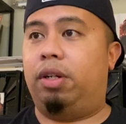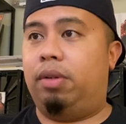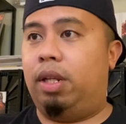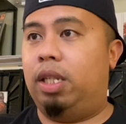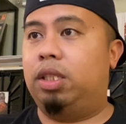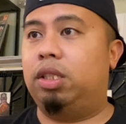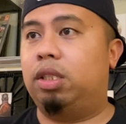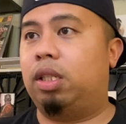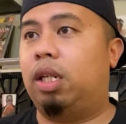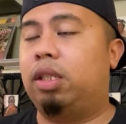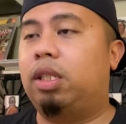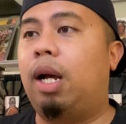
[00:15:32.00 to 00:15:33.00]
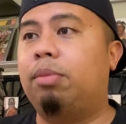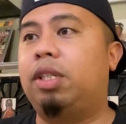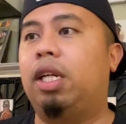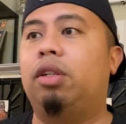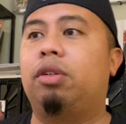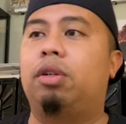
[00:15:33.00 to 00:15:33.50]
And this is Tom
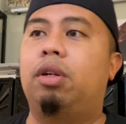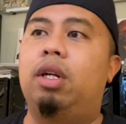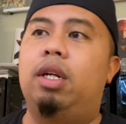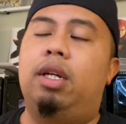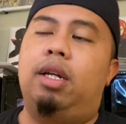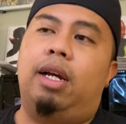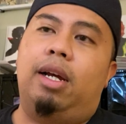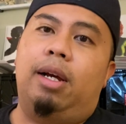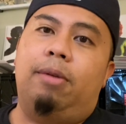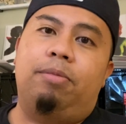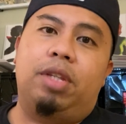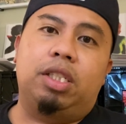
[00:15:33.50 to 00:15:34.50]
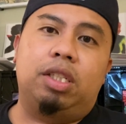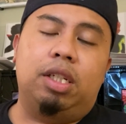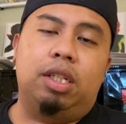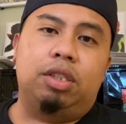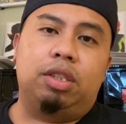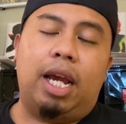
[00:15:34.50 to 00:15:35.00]
Taylor. This
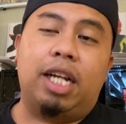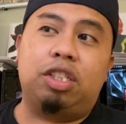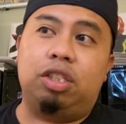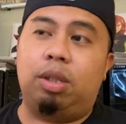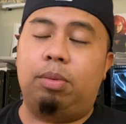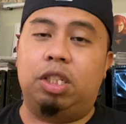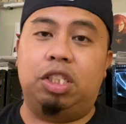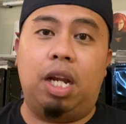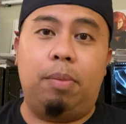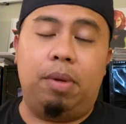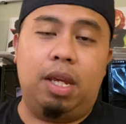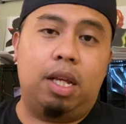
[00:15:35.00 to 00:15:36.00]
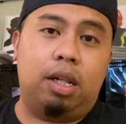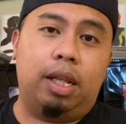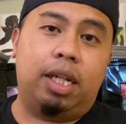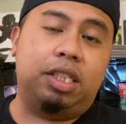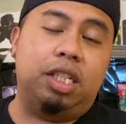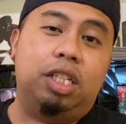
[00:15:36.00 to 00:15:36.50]
is actually something JP
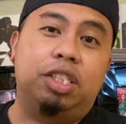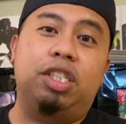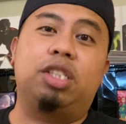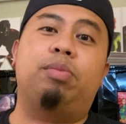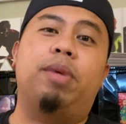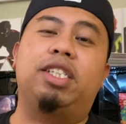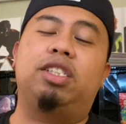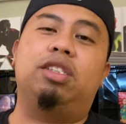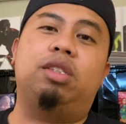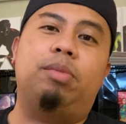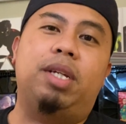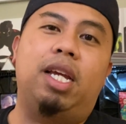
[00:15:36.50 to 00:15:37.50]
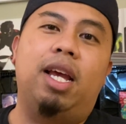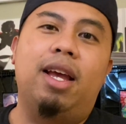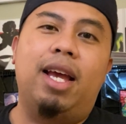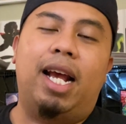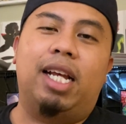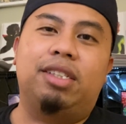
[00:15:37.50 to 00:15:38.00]
collects. He had just mentioned to me
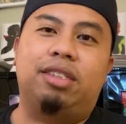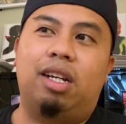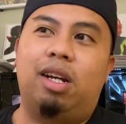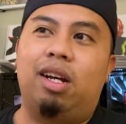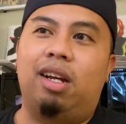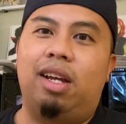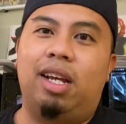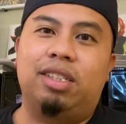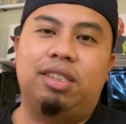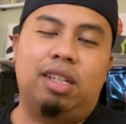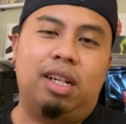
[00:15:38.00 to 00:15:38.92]
as I